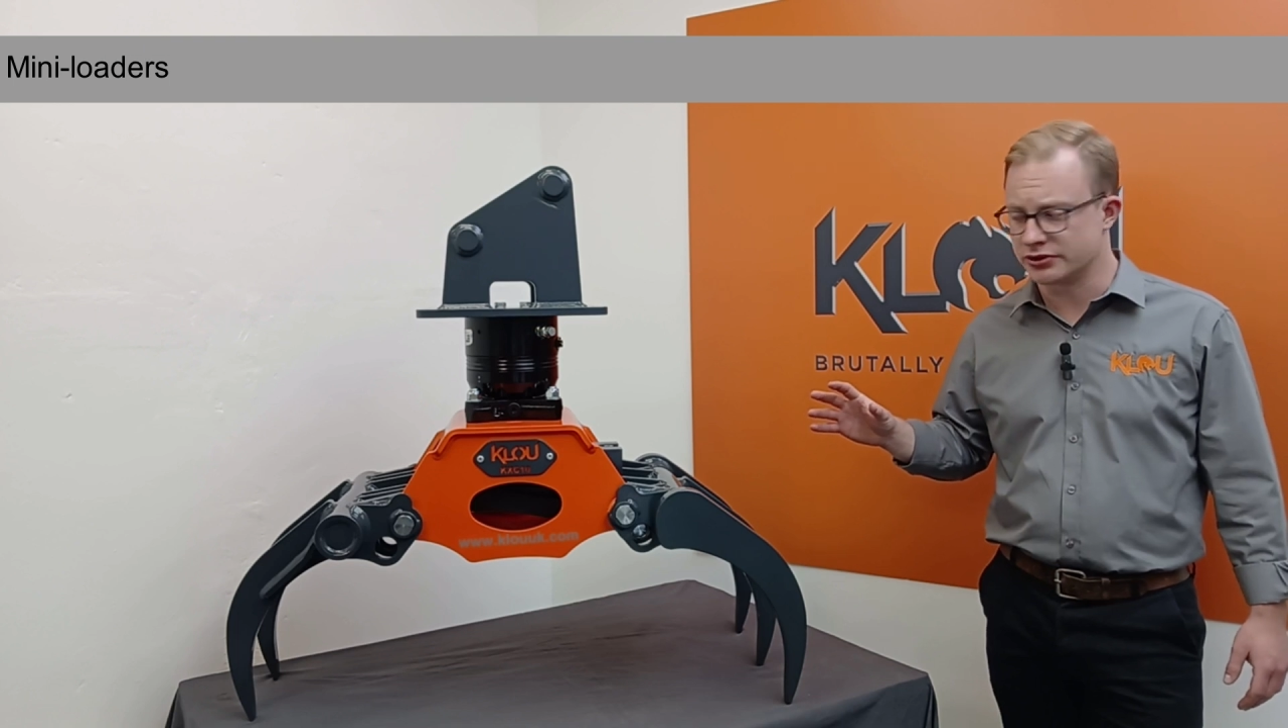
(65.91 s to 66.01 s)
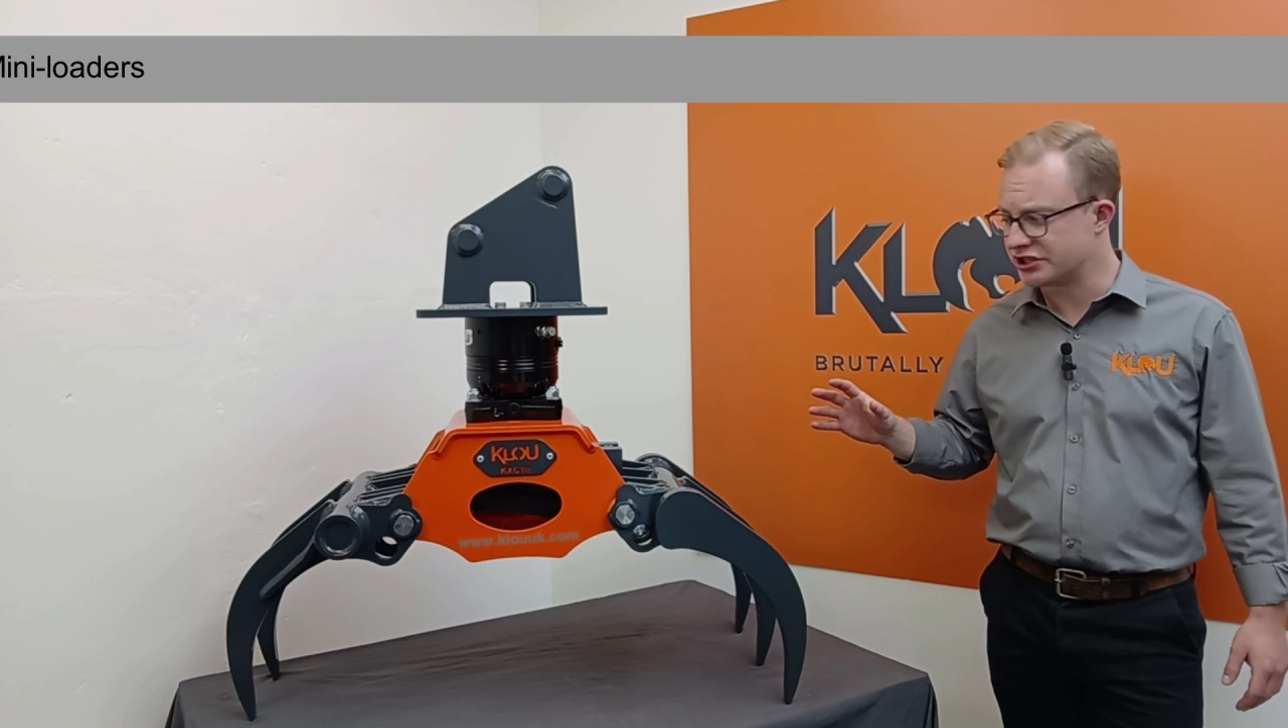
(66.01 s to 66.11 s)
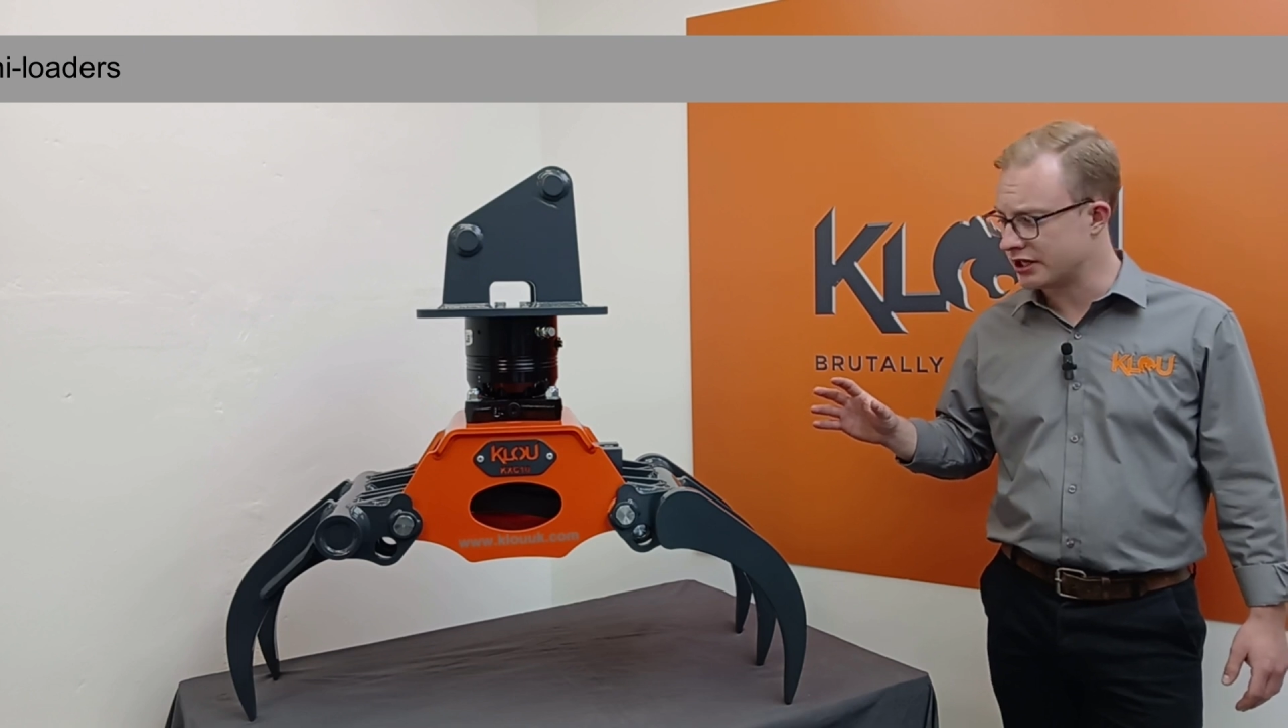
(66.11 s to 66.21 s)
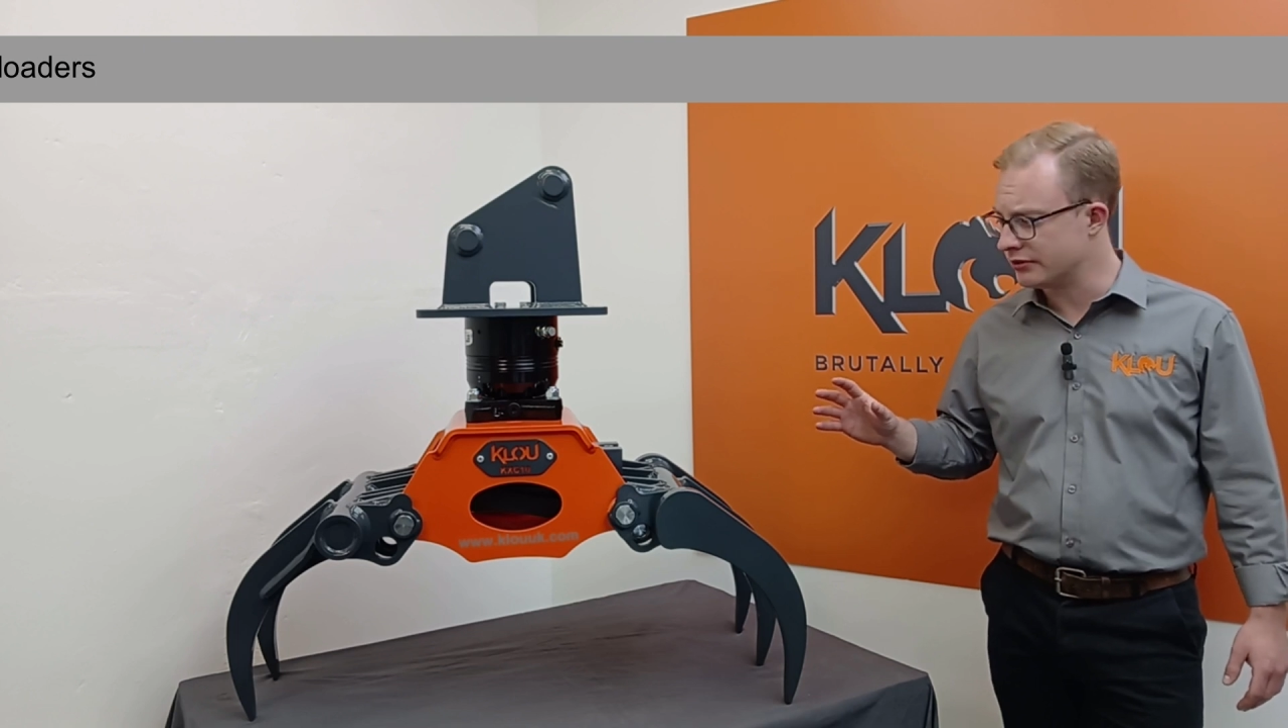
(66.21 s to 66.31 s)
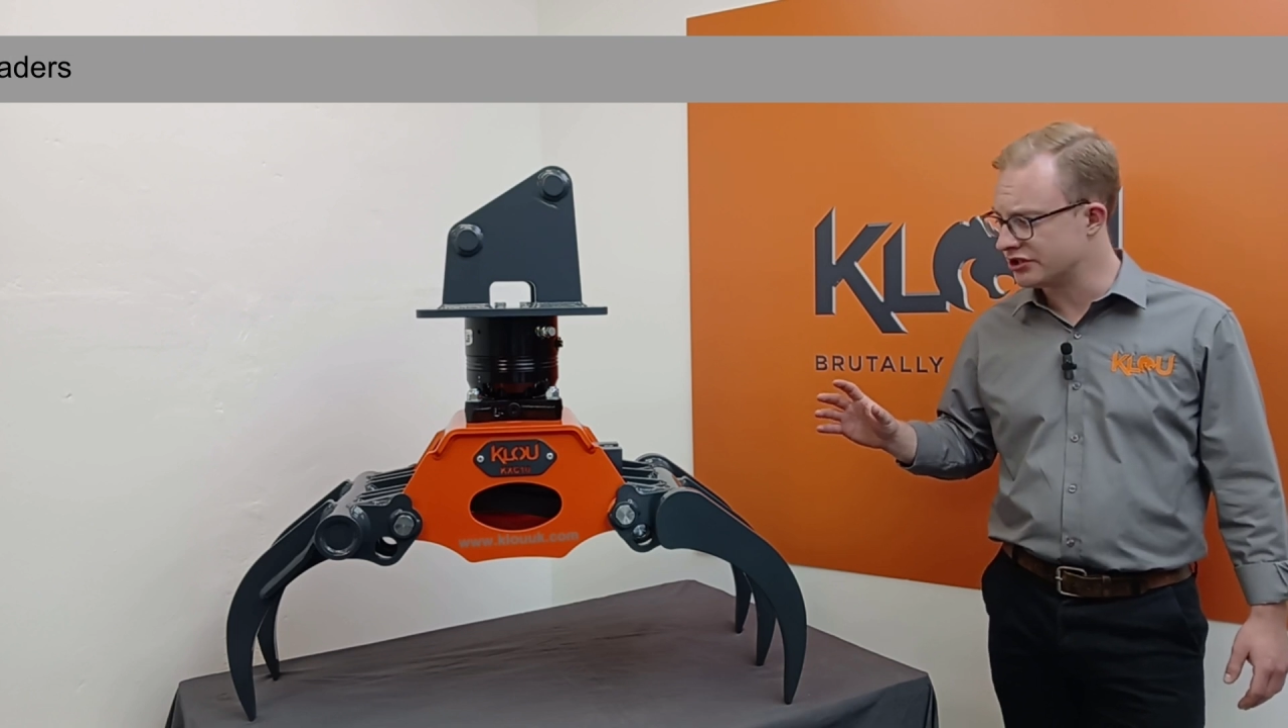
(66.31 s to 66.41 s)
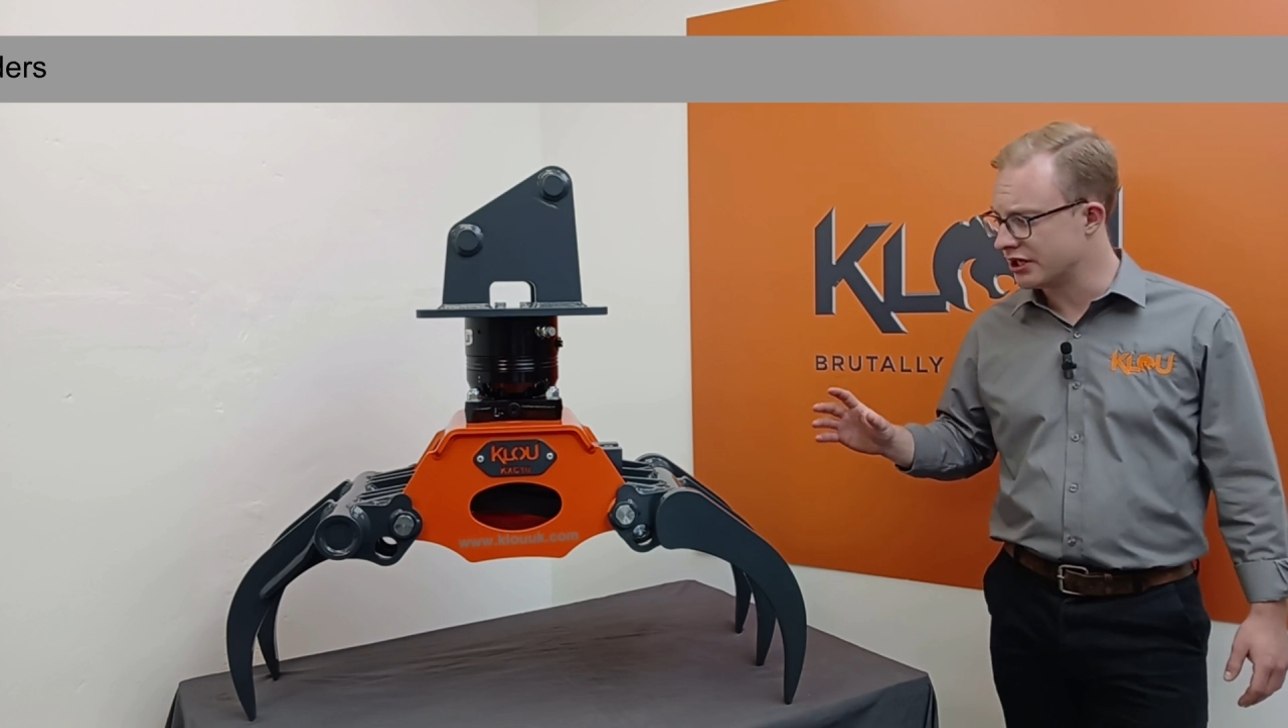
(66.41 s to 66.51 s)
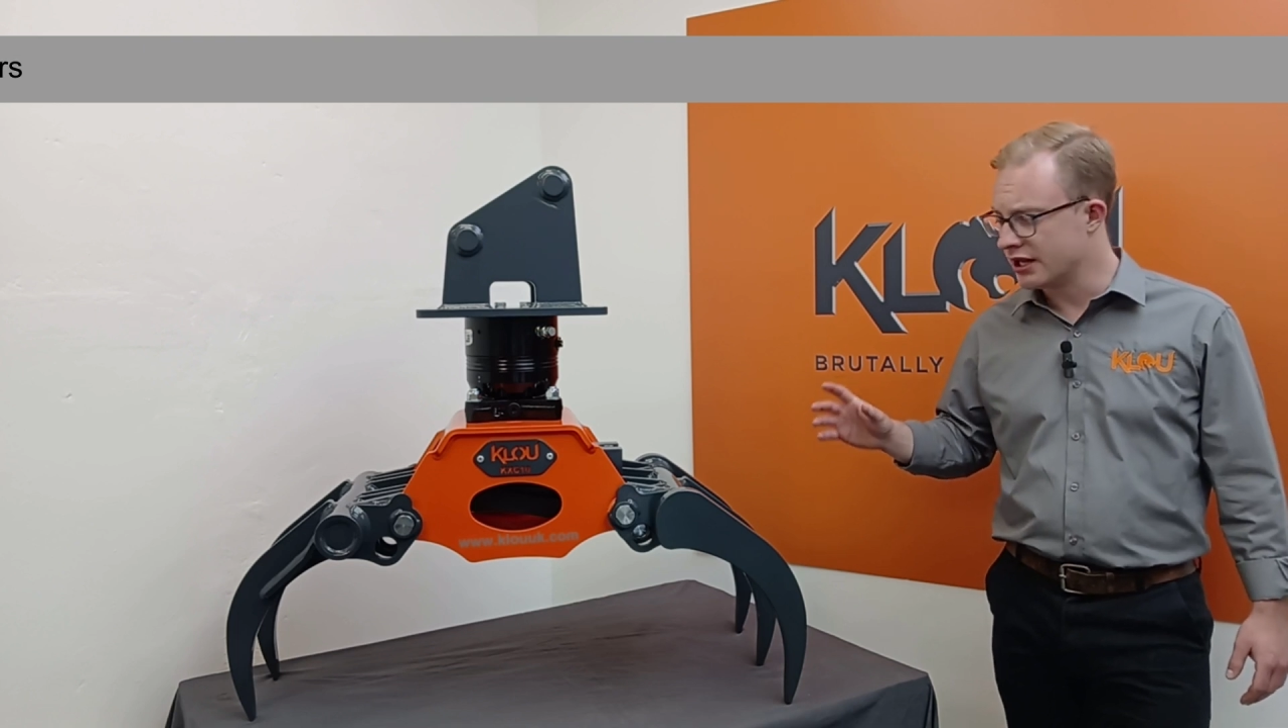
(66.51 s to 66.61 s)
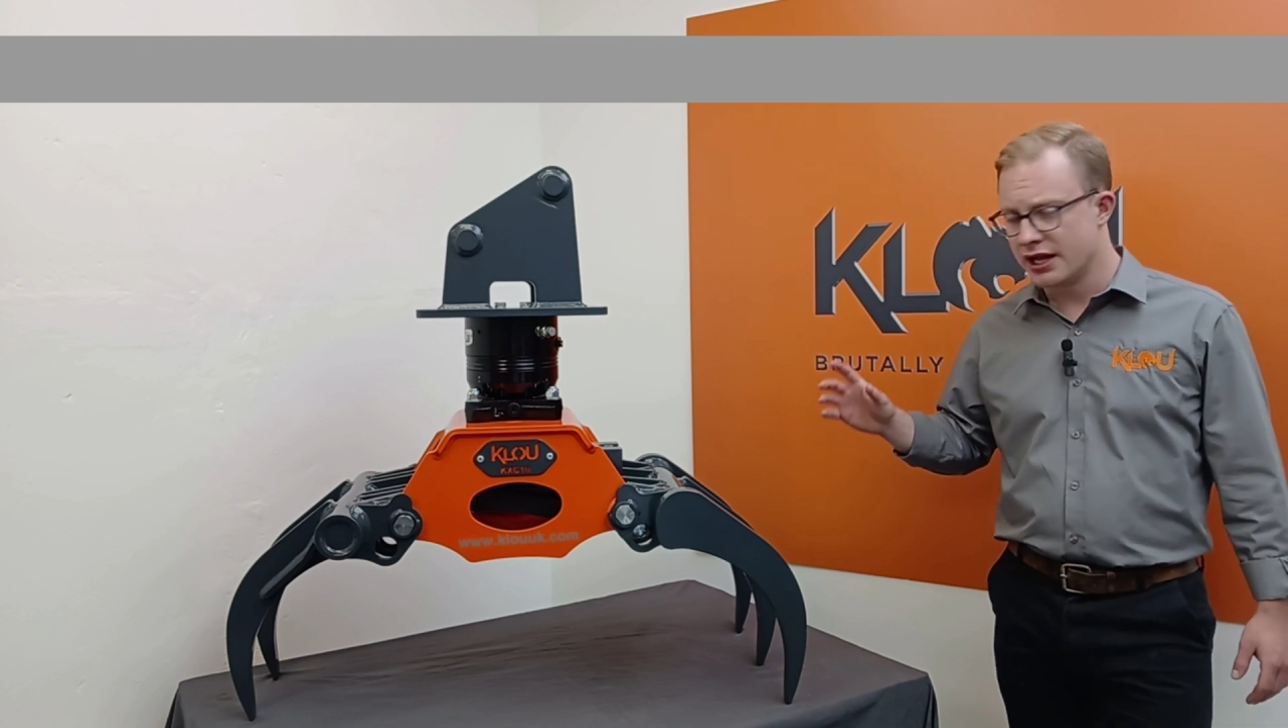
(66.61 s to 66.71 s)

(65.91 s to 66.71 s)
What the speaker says: steels.